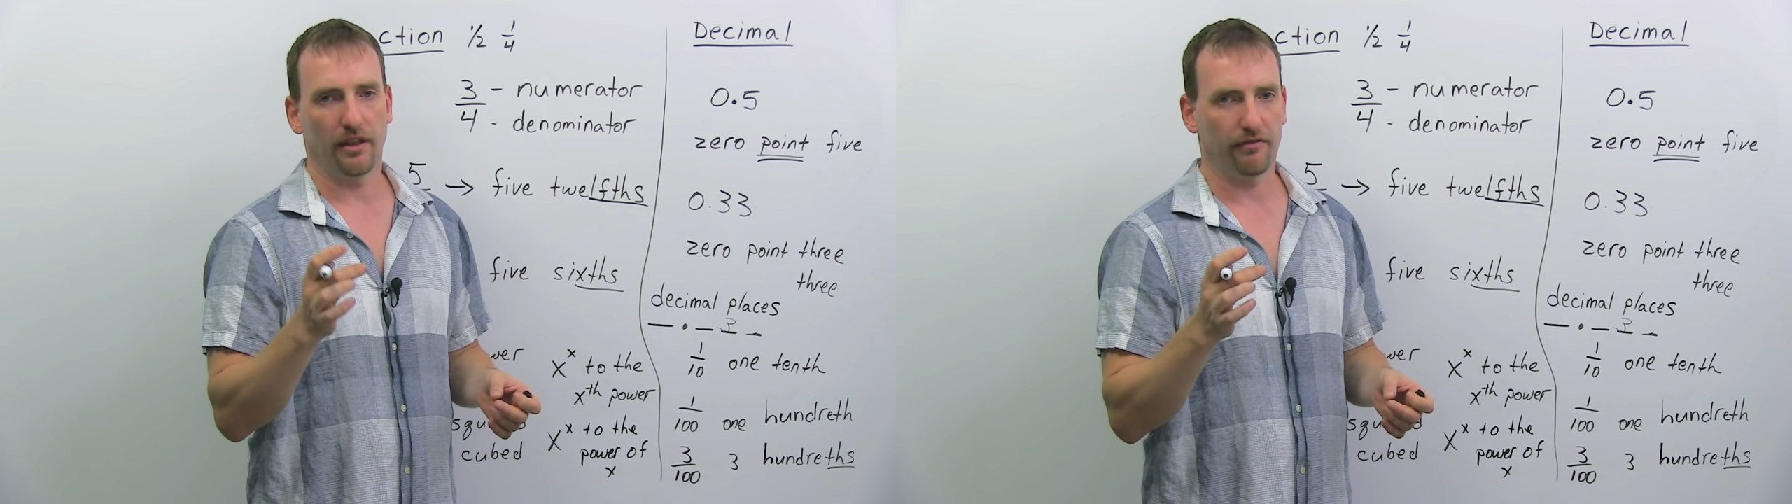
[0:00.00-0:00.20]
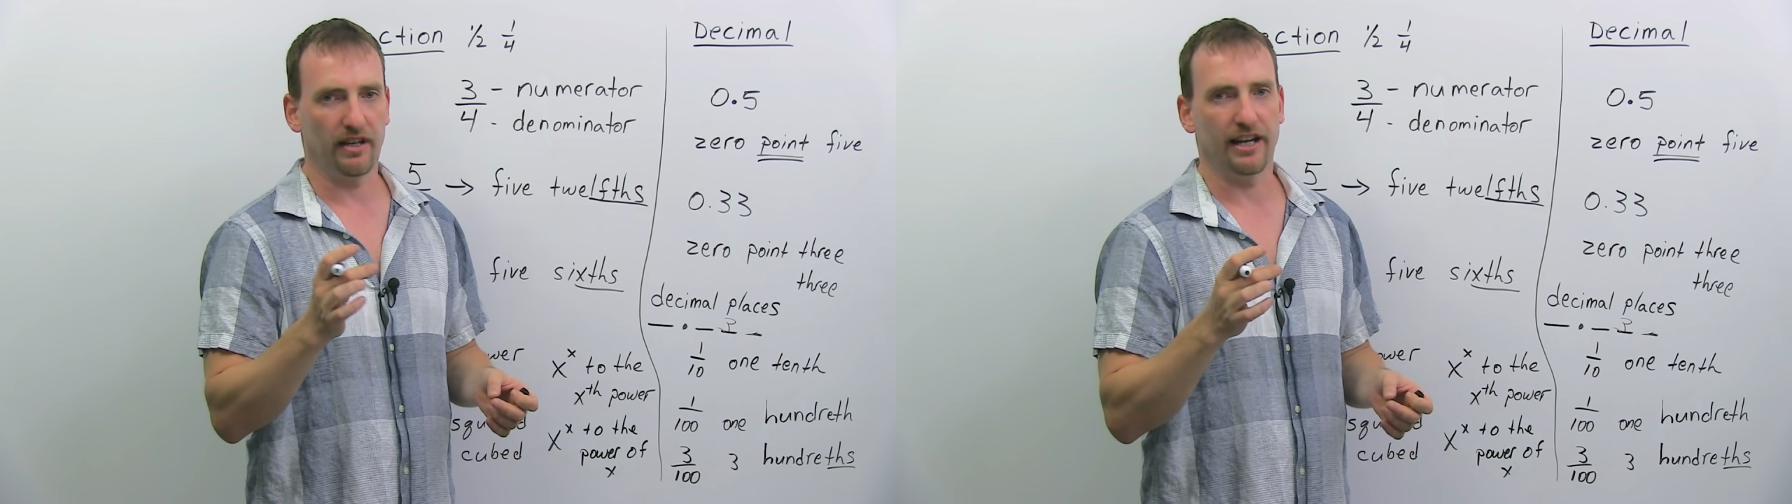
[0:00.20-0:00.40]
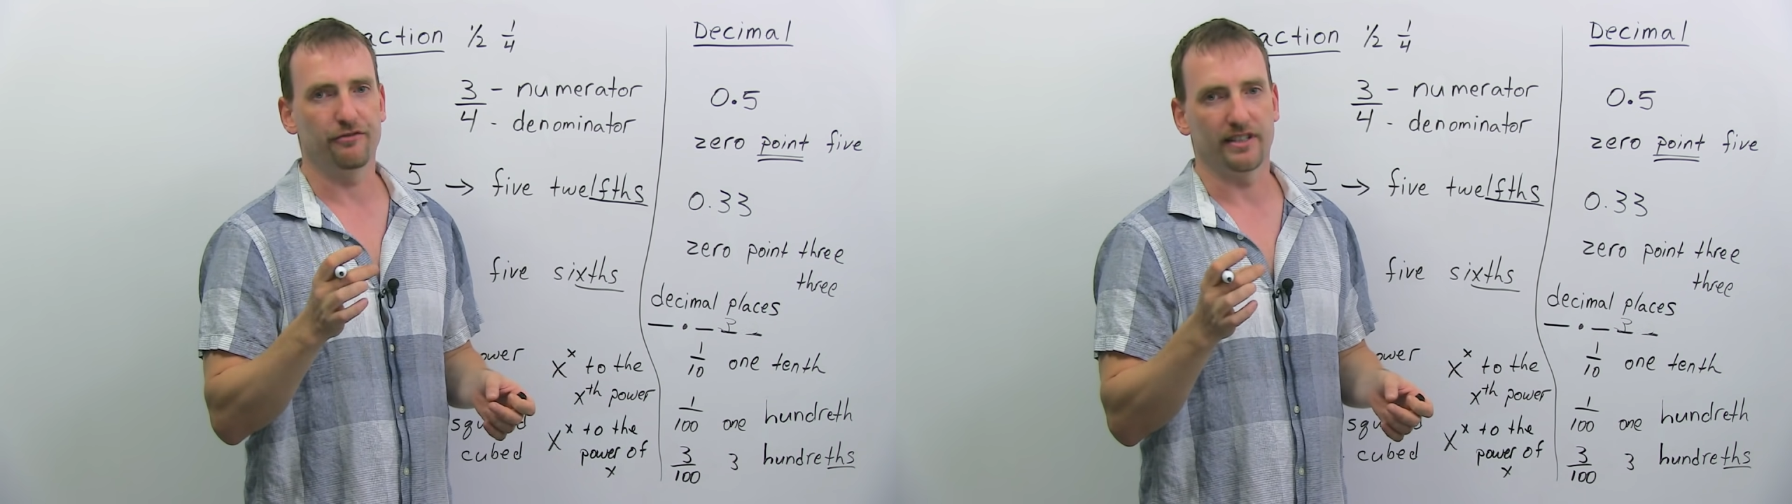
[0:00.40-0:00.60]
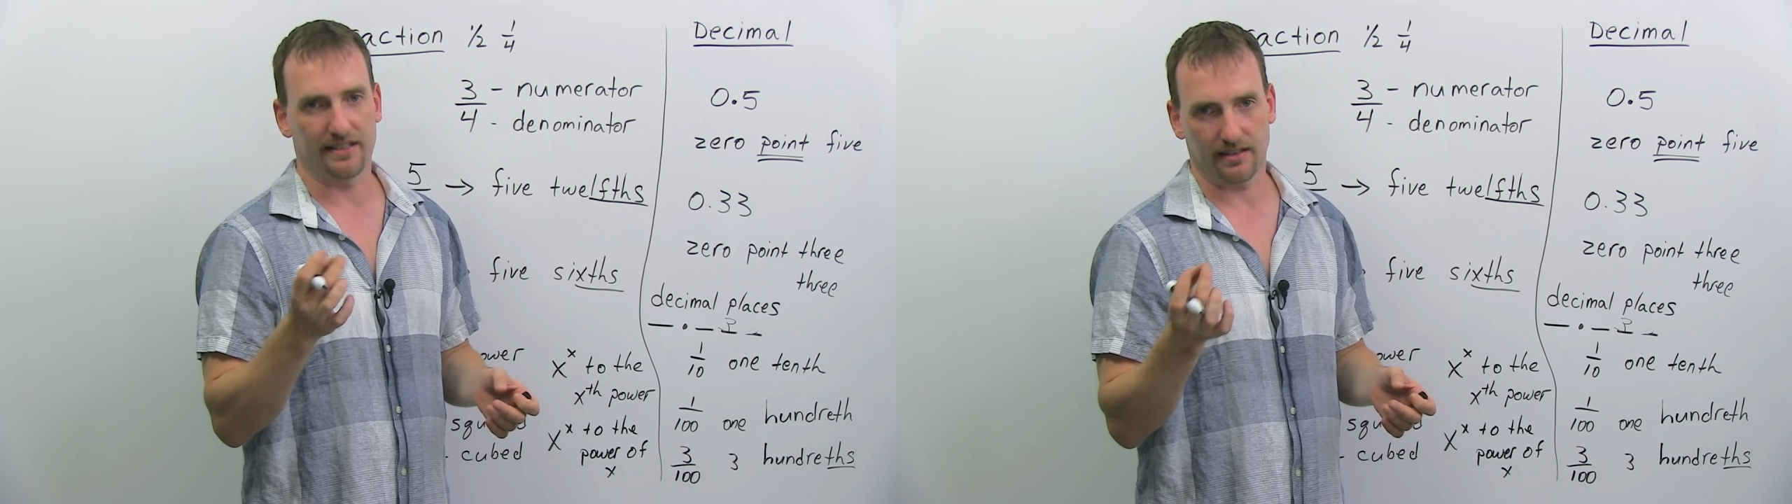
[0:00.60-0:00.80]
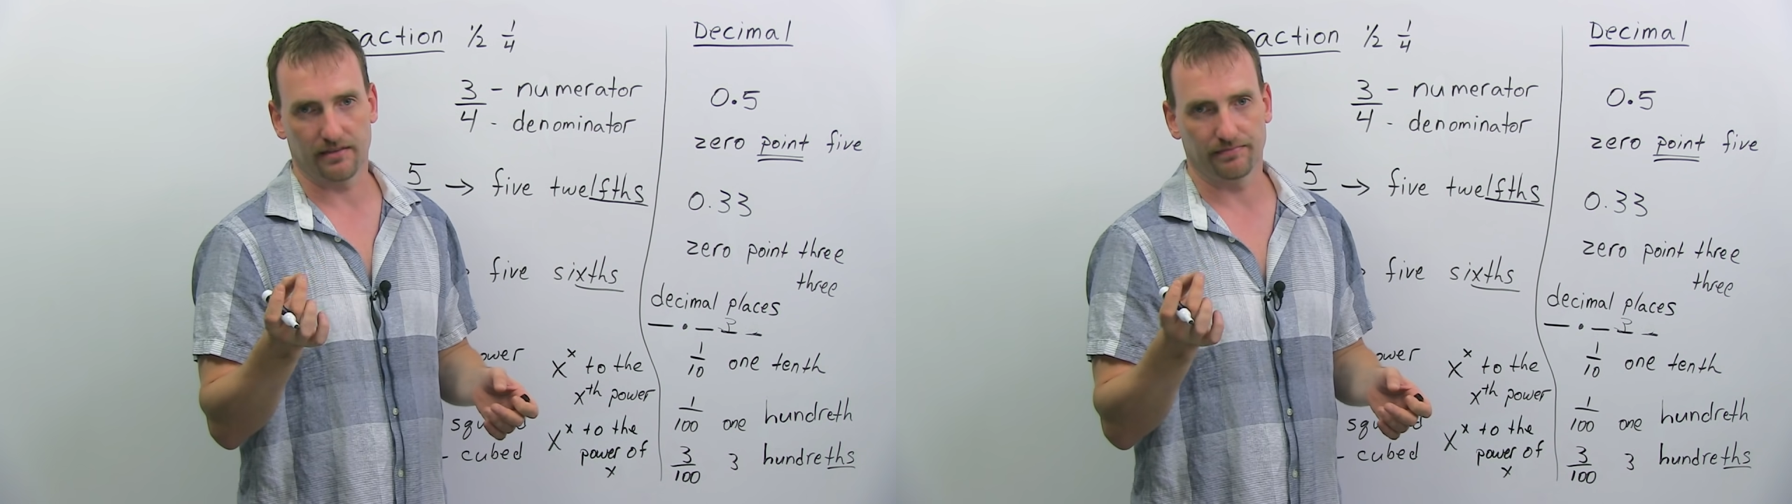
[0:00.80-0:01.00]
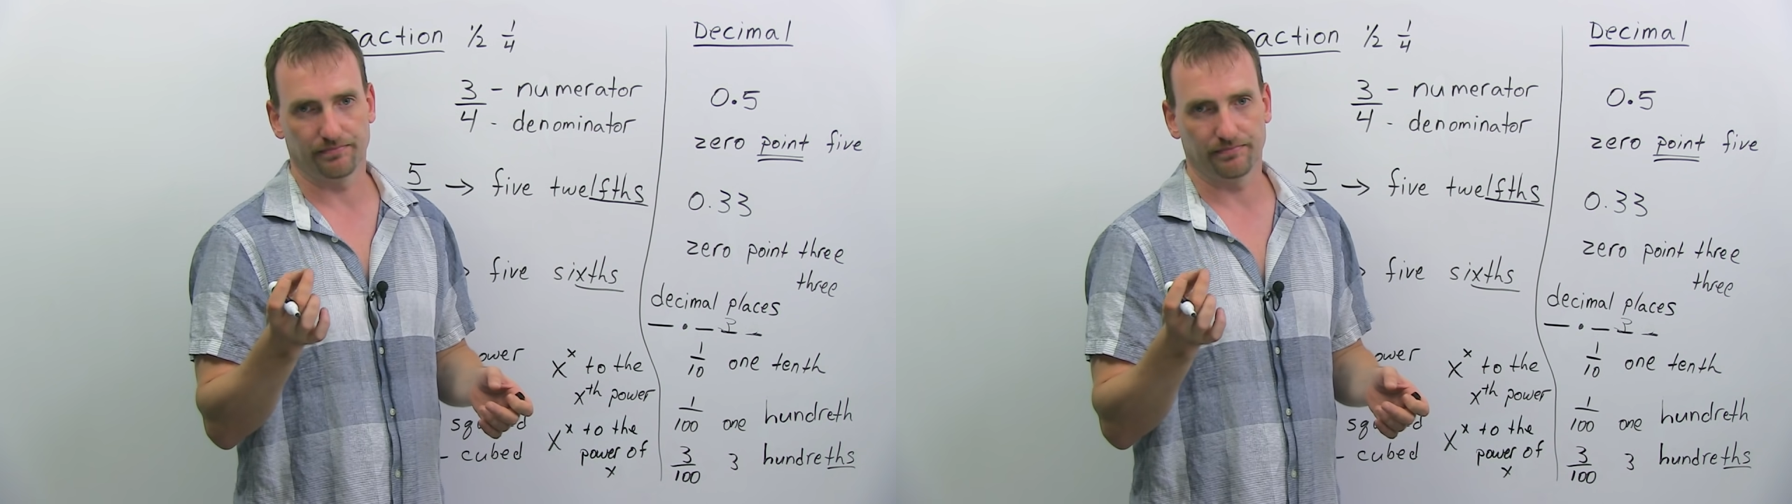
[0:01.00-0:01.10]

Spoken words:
300ths,